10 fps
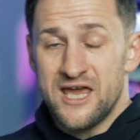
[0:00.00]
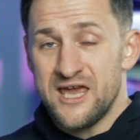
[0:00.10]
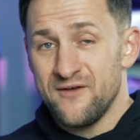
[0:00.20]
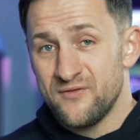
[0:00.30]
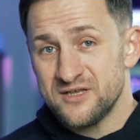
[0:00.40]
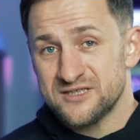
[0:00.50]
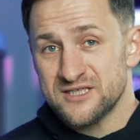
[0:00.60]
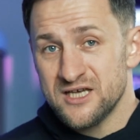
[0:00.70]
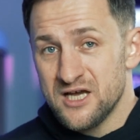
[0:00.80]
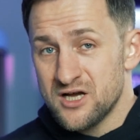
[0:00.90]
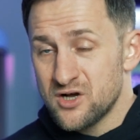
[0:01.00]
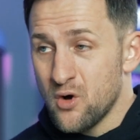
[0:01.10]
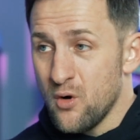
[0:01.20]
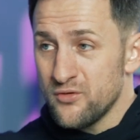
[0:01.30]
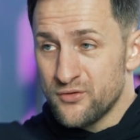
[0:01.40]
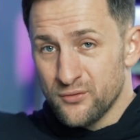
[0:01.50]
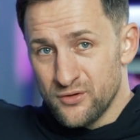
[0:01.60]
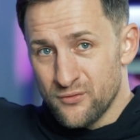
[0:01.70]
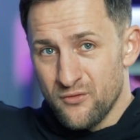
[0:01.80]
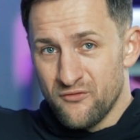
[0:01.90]
If it's going through
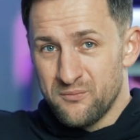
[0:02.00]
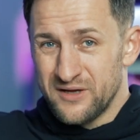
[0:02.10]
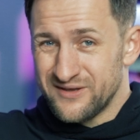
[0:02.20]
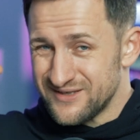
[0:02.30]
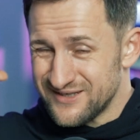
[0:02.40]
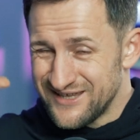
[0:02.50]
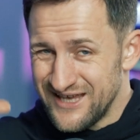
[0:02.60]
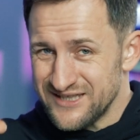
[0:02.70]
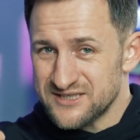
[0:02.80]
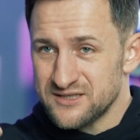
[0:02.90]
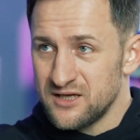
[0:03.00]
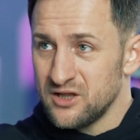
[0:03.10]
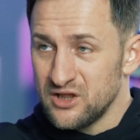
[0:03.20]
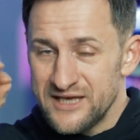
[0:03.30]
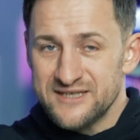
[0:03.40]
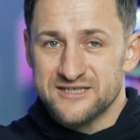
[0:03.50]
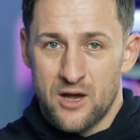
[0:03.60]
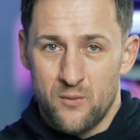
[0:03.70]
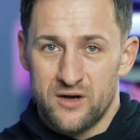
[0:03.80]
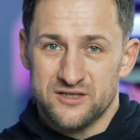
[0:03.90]
the roof, but gets a leak
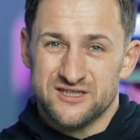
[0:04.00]
somewhere.